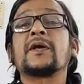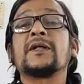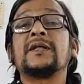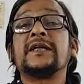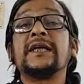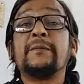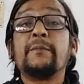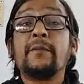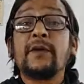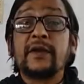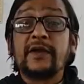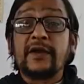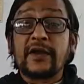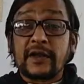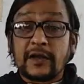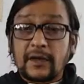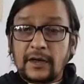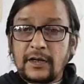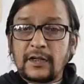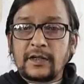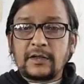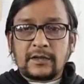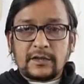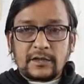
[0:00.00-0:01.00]

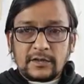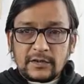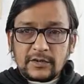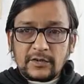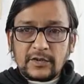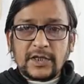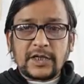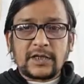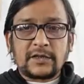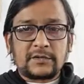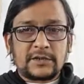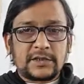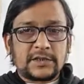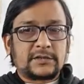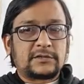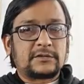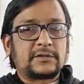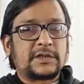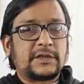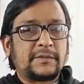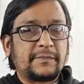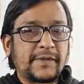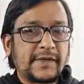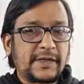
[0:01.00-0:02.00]
immediately. Okay, that
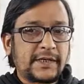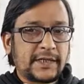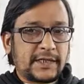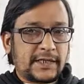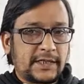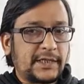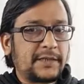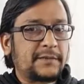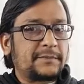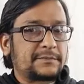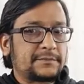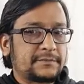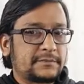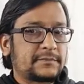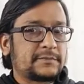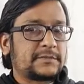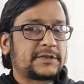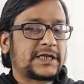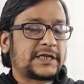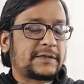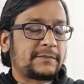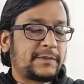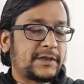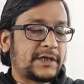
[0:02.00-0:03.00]

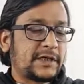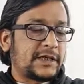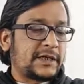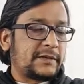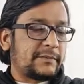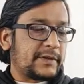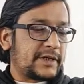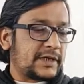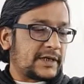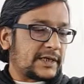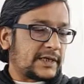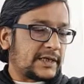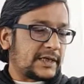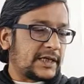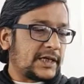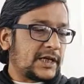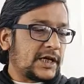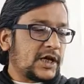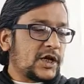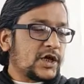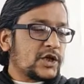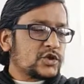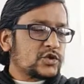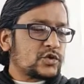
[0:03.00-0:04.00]
means immediately.
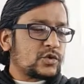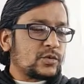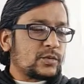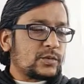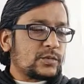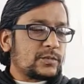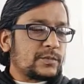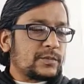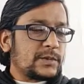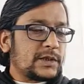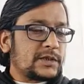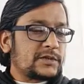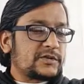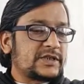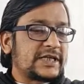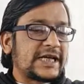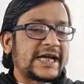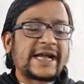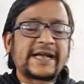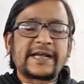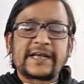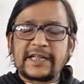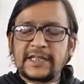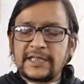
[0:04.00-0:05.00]
So
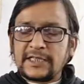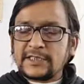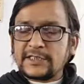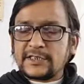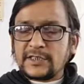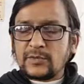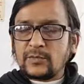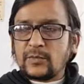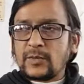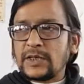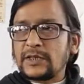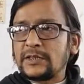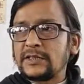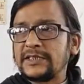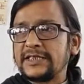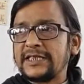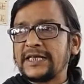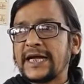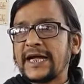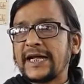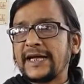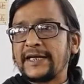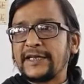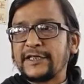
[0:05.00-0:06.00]
TID is in what?
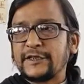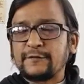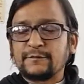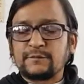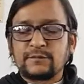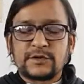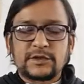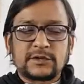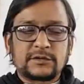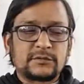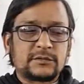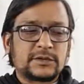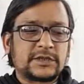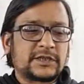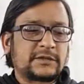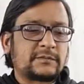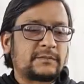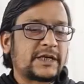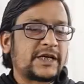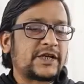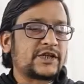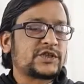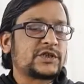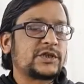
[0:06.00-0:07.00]
TID, that
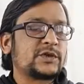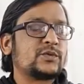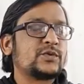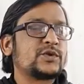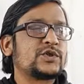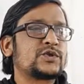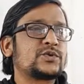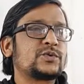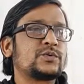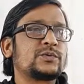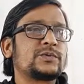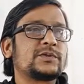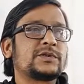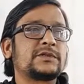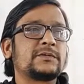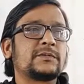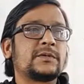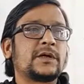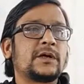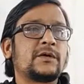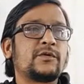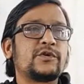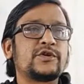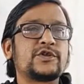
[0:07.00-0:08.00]
medicine we
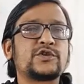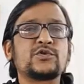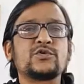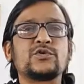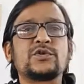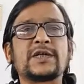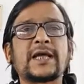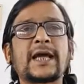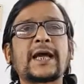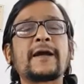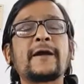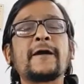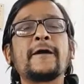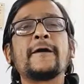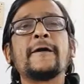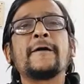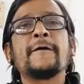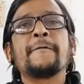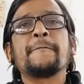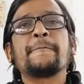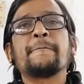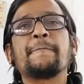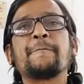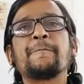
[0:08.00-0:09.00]
should take
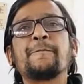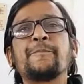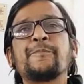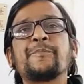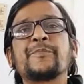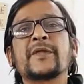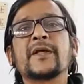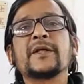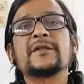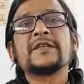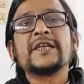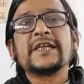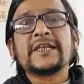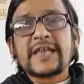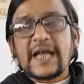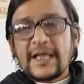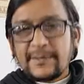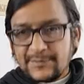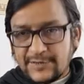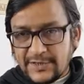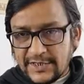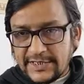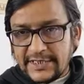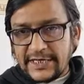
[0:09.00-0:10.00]
3
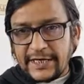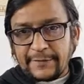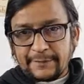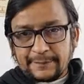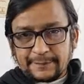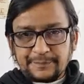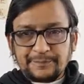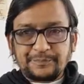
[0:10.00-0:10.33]
times a day.